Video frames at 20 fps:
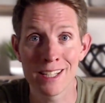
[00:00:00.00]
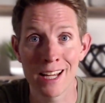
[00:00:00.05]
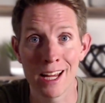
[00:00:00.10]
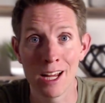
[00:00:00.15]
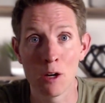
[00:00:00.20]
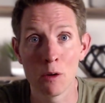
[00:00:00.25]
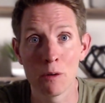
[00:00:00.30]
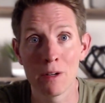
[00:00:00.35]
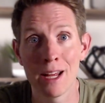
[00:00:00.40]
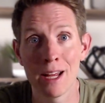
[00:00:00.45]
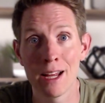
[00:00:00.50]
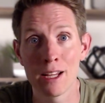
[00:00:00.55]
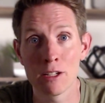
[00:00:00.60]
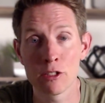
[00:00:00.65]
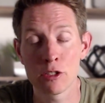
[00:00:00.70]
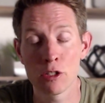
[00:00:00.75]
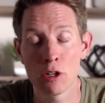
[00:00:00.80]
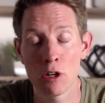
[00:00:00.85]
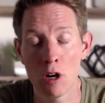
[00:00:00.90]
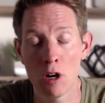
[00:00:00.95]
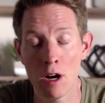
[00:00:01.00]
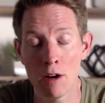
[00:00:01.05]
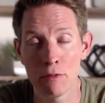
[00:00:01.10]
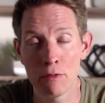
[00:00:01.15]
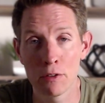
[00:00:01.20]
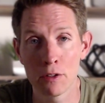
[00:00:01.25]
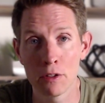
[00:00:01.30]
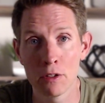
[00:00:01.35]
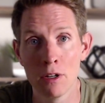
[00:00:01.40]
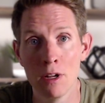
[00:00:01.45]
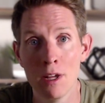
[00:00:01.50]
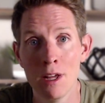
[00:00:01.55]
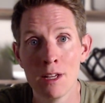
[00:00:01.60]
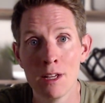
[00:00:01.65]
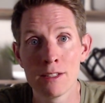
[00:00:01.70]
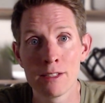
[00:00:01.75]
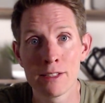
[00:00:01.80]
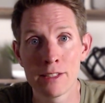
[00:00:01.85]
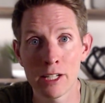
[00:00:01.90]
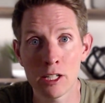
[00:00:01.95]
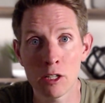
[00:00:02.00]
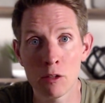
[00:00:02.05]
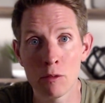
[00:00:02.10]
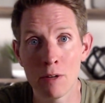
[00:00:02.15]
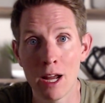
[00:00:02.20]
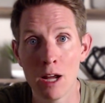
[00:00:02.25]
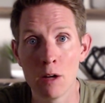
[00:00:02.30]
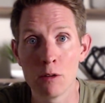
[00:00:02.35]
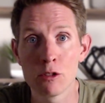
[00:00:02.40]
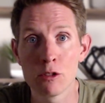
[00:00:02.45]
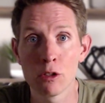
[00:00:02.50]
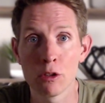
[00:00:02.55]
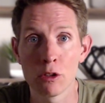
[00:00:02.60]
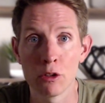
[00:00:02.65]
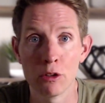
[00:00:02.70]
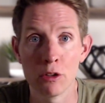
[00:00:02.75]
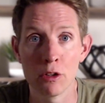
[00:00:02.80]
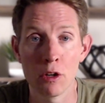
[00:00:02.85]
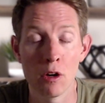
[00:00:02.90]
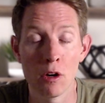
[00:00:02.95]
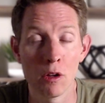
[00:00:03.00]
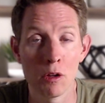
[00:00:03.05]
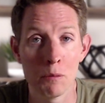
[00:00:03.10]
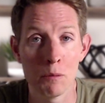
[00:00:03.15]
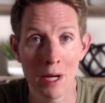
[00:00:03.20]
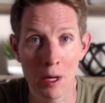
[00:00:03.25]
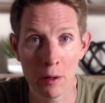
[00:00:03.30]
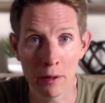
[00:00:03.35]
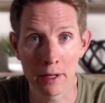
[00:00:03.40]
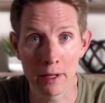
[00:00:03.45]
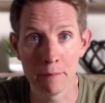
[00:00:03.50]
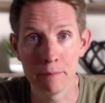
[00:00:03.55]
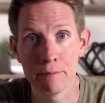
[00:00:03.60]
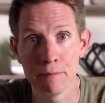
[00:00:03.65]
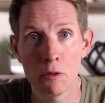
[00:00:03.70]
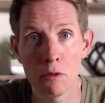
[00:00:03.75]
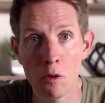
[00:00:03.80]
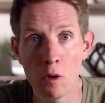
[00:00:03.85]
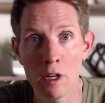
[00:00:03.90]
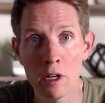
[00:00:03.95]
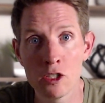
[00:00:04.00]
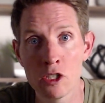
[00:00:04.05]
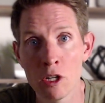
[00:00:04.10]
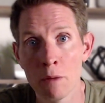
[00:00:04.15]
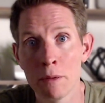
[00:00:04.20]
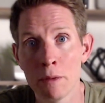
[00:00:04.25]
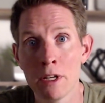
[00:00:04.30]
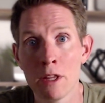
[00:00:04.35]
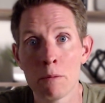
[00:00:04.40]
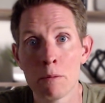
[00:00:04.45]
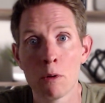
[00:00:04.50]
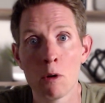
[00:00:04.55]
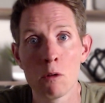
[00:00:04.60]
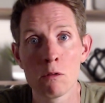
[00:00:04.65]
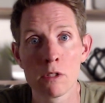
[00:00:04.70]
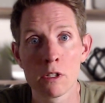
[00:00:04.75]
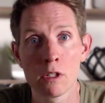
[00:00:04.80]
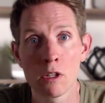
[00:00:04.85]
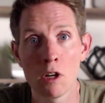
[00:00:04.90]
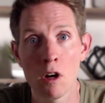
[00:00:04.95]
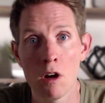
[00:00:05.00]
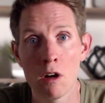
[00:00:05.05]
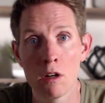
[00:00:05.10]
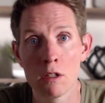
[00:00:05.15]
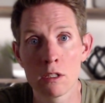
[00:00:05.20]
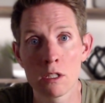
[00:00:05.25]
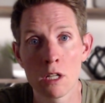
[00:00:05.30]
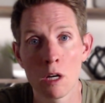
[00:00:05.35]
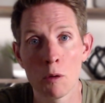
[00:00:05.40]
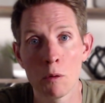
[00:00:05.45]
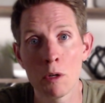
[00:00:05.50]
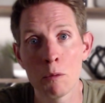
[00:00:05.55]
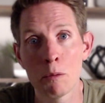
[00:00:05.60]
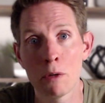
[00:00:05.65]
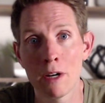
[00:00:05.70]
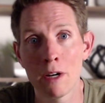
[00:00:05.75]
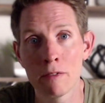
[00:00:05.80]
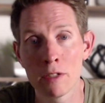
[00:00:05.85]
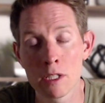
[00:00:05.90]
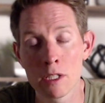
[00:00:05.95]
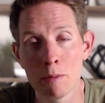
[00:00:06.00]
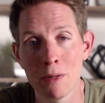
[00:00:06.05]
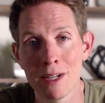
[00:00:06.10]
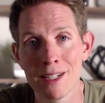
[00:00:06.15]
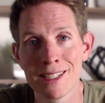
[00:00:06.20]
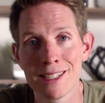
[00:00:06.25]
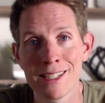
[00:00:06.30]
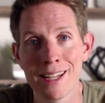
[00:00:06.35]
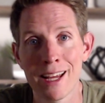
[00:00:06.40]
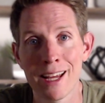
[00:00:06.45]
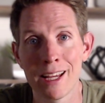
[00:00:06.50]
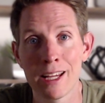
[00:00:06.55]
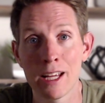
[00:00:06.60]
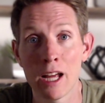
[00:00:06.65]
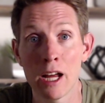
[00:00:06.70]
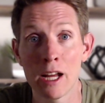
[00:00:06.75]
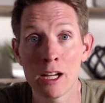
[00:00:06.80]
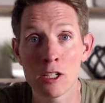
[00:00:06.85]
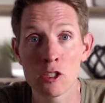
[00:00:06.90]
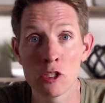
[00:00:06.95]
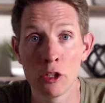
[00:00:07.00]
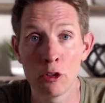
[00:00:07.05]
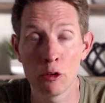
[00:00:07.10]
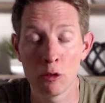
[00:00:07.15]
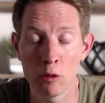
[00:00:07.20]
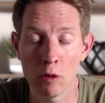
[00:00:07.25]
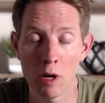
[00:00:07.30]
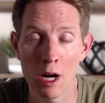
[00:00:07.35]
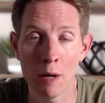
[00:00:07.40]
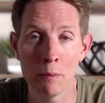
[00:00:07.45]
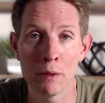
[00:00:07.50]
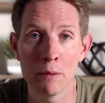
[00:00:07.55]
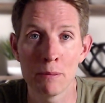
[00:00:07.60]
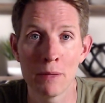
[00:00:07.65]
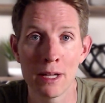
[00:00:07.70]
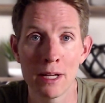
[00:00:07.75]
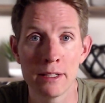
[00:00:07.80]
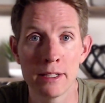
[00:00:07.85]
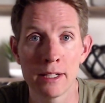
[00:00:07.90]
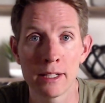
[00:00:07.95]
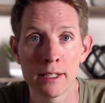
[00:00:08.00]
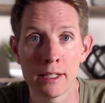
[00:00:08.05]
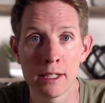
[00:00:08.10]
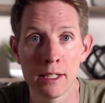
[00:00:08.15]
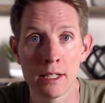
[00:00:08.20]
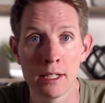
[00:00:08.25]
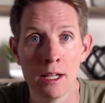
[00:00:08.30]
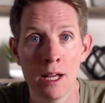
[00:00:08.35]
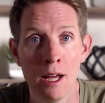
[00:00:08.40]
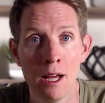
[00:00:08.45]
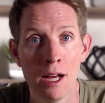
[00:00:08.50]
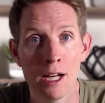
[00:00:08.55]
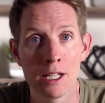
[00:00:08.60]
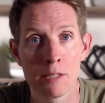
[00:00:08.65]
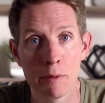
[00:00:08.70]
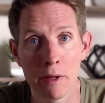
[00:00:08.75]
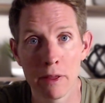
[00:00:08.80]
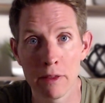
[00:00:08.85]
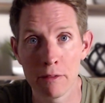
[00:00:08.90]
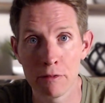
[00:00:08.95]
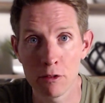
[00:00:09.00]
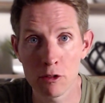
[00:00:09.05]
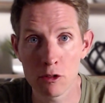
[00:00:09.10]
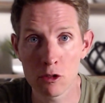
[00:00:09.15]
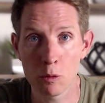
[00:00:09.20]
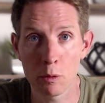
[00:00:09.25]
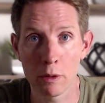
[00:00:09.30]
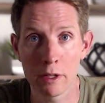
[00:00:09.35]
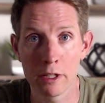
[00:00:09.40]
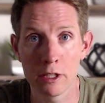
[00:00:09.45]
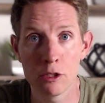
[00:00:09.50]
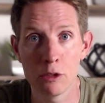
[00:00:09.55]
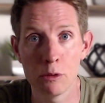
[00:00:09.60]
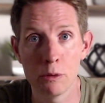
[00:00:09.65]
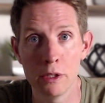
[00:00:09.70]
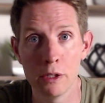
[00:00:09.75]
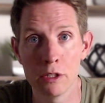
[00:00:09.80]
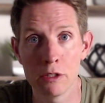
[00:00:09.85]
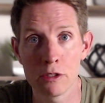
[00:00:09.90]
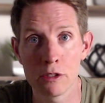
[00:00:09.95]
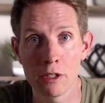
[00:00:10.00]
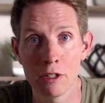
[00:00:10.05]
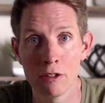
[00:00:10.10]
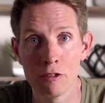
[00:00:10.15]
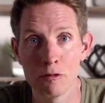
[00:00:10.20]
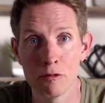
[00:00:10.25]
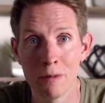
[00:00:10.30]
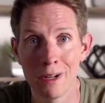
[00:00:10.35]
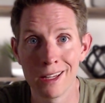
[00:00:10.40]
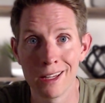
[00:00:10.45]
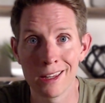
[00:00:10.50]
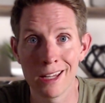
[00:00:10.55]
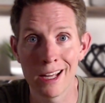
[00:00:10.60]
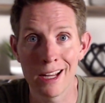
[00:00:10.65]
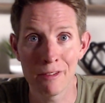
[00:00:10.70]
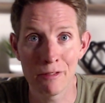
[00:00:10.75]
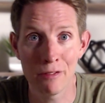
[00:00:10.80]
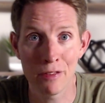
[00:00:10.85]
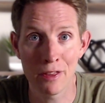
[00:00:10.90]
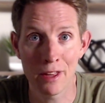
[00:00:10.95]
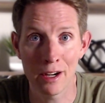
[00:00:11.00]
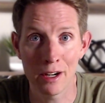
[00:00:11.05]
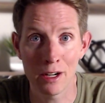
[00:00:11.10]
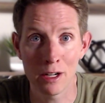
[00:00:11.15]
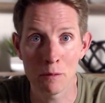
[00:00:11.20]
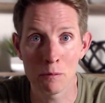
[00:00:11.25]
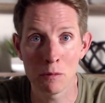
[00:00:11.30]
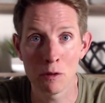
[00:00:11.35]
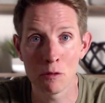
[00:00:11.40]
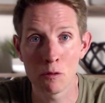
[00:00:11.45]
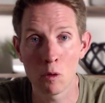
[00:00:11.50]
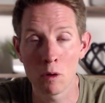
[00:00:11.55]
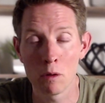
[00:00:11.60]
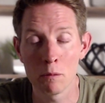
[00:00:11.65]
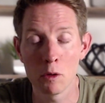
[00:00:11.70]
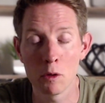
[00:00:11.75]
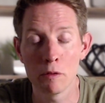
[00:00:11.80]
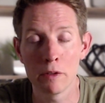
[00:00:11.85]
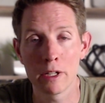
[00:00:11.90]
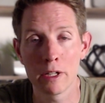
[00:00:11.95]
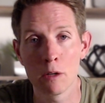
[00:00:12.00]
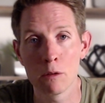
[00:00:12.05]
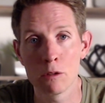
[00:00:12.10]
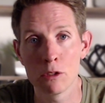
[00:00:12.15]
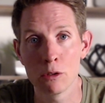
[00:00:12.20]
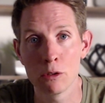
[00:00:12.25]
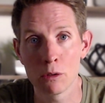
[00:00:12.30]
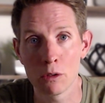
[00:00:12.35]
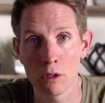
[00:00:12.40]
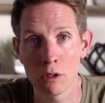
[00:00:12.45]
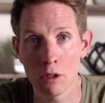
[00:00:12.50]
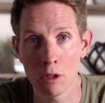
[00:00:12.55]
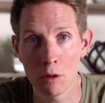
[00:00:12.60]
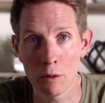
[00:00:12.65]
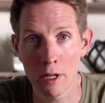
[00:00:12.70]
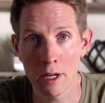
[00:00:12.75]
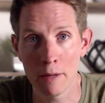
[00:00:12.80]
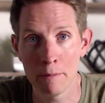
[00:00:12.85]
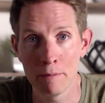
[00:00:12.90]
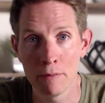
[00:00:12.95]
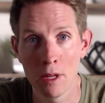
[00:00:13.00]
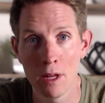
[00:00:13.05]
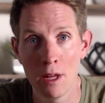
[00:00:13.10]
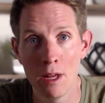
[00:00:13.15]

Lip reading: town has to offer, stick around to learn all about it. Before I jump into the pros and cons, I want to preface by saying I actually grew up in Penticton. I spent the first 22 years of my life there before moving out to Kelowna.